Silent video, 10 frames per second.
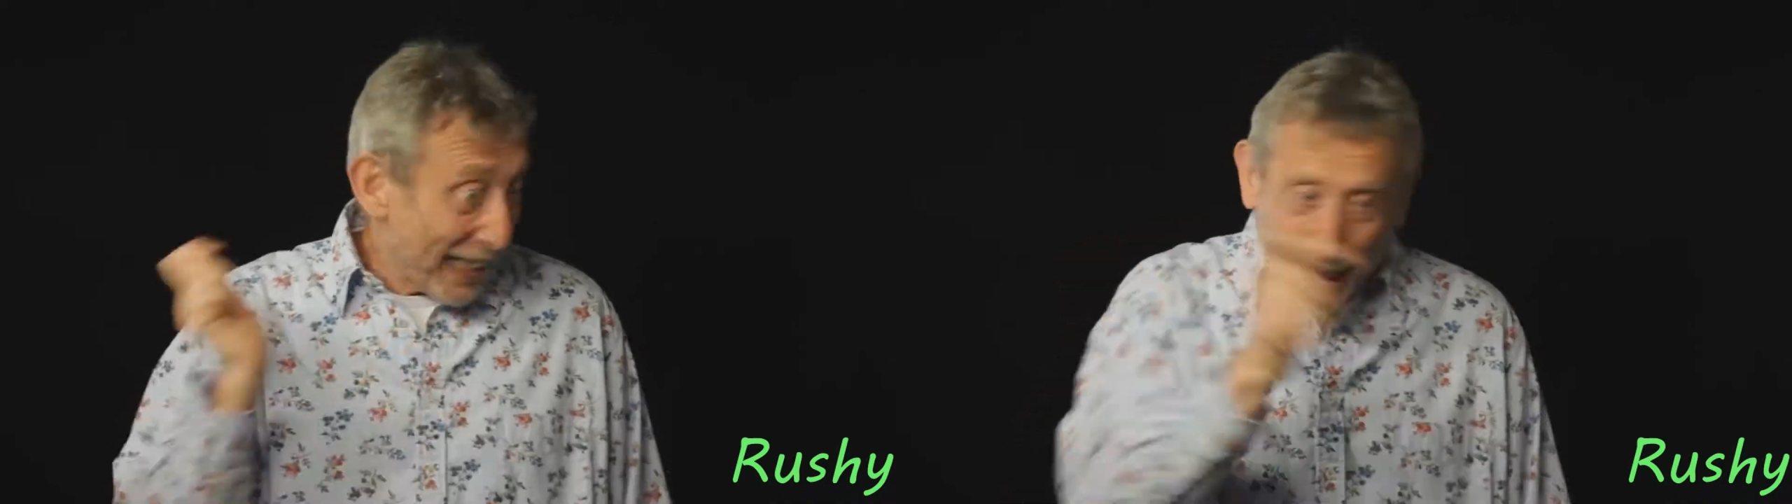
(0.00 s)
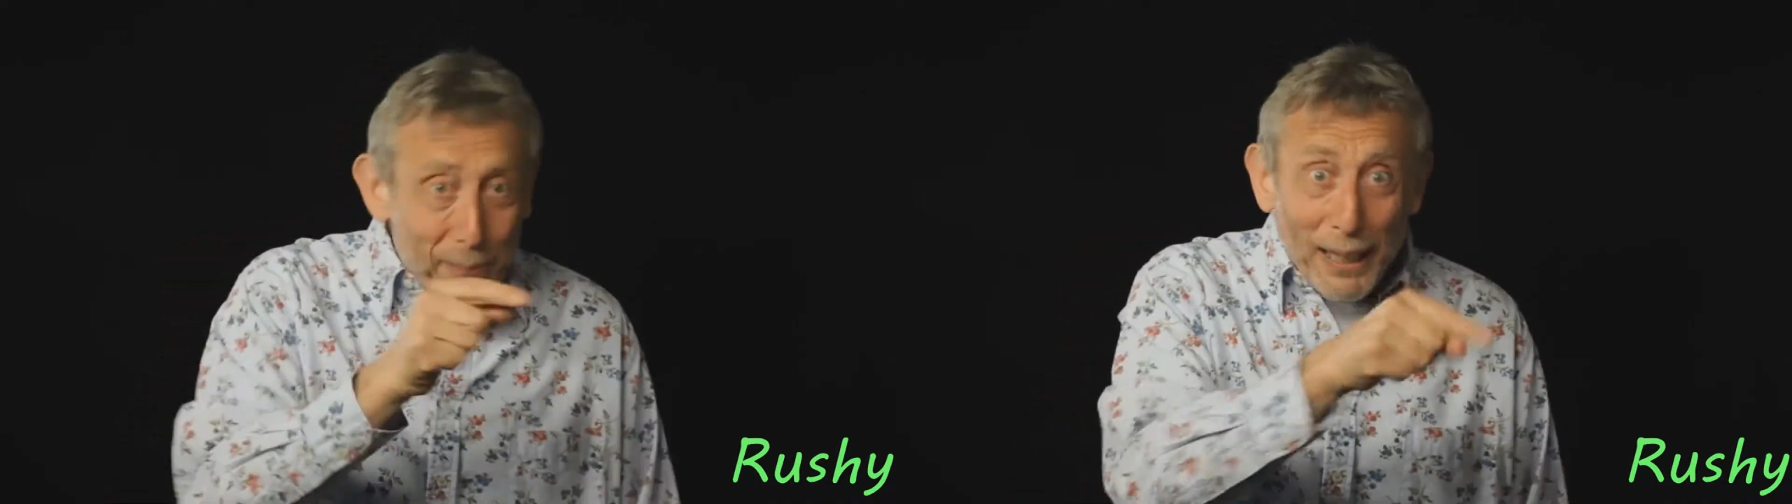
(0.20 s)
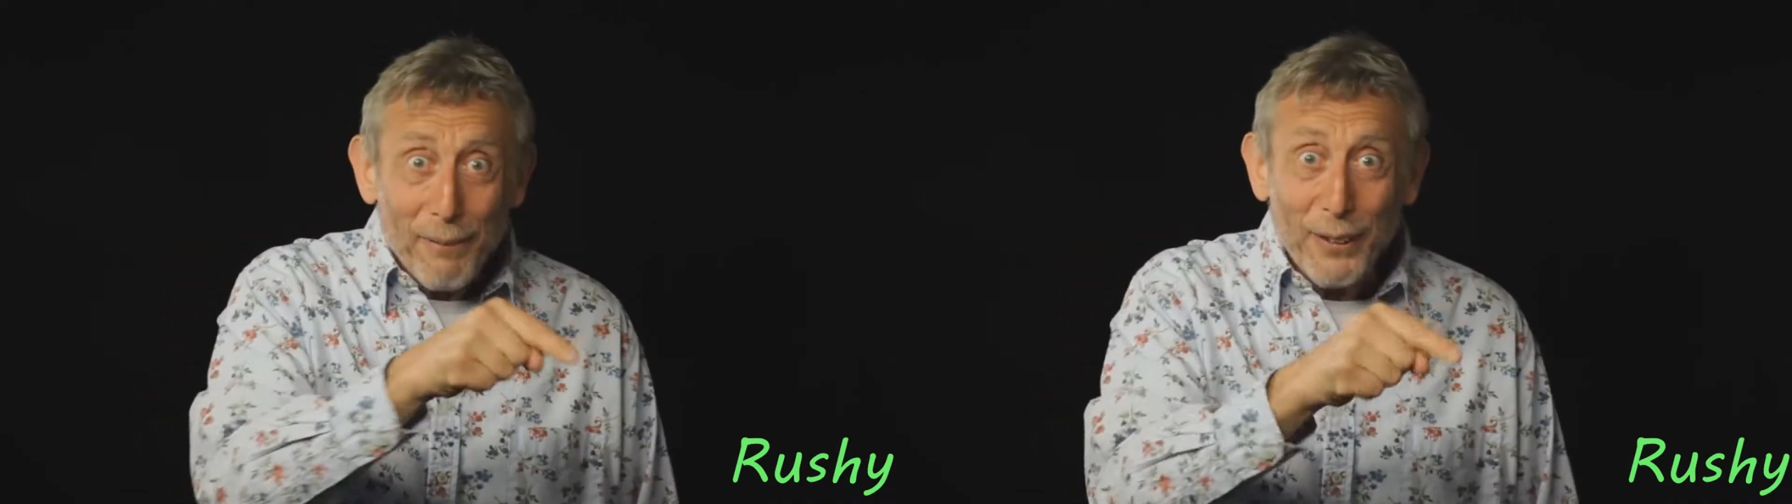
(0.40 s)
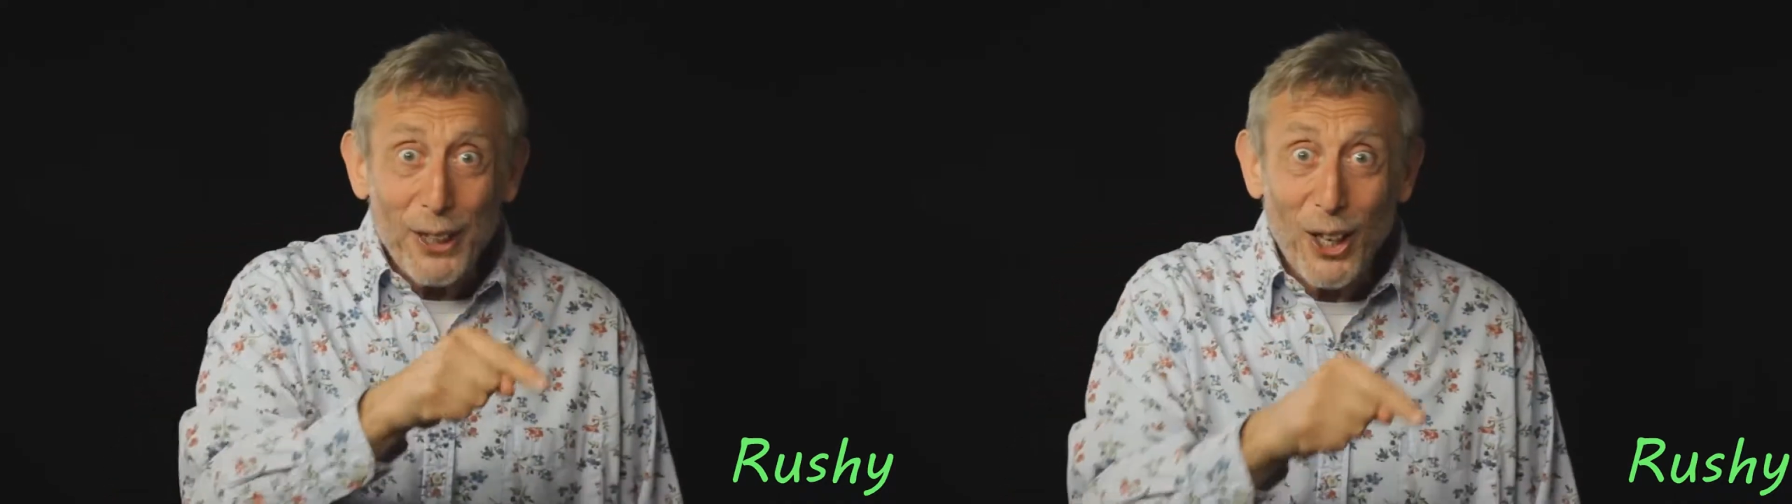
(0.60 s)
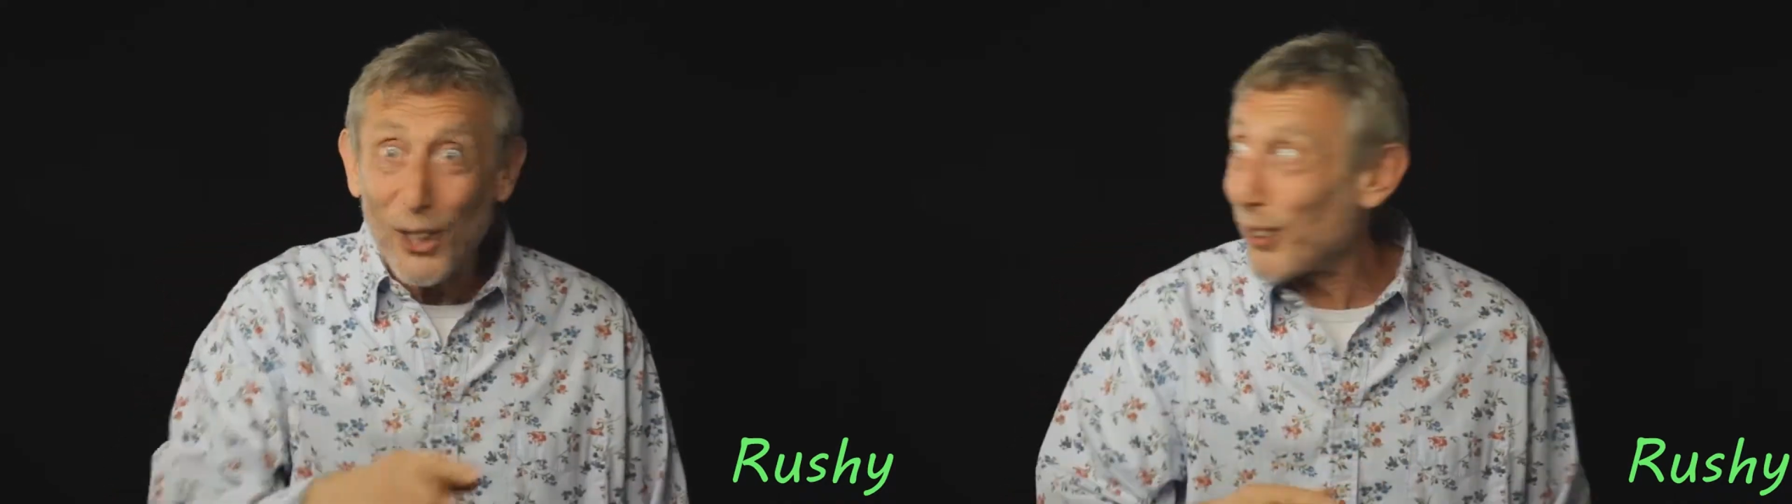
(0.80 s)
come and have a
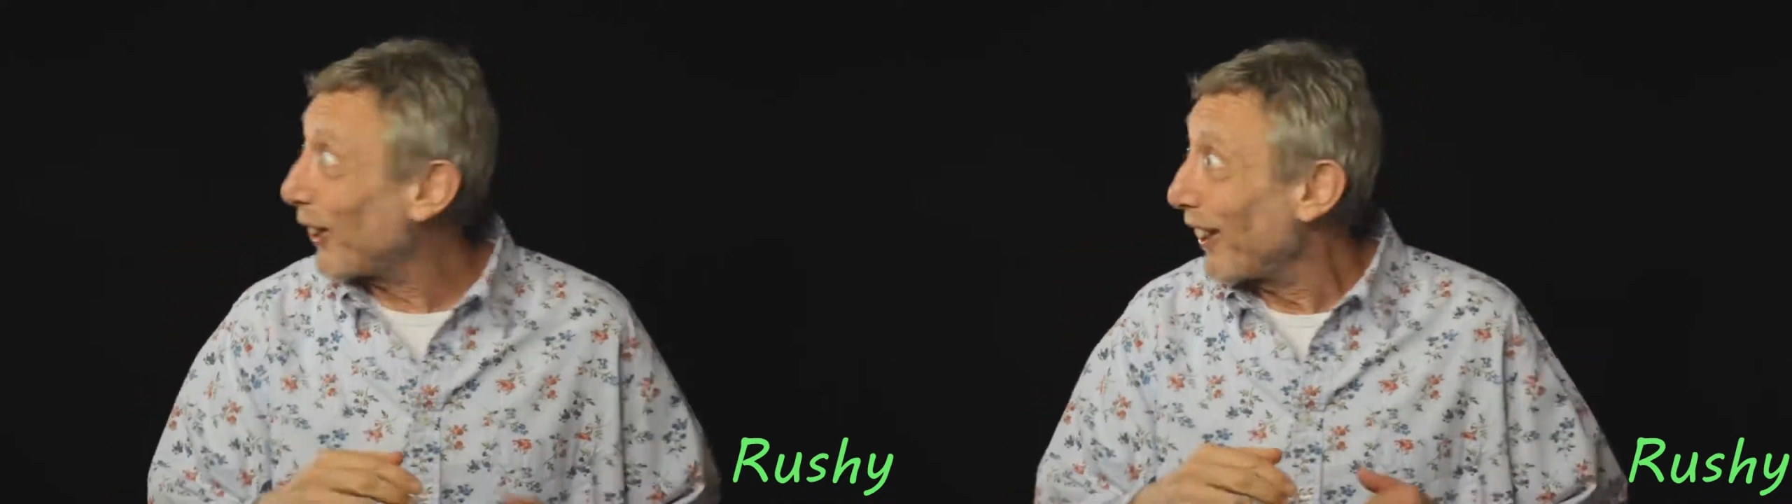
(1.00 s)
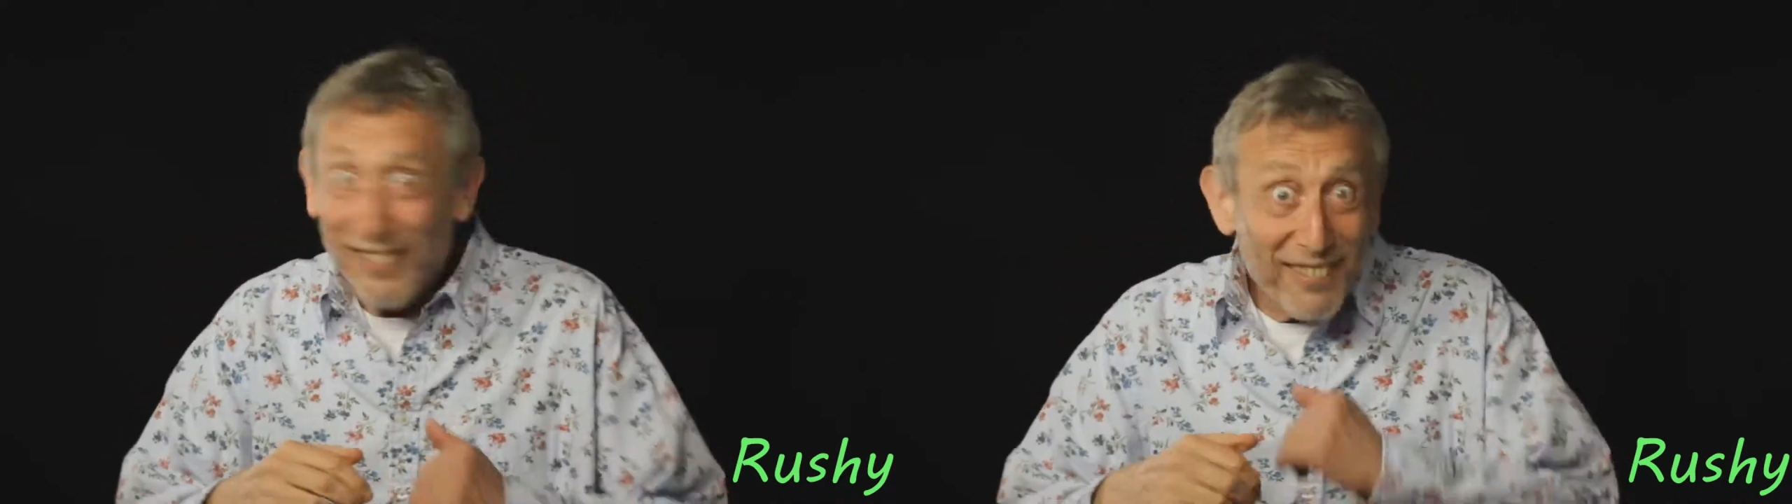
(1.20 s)
look.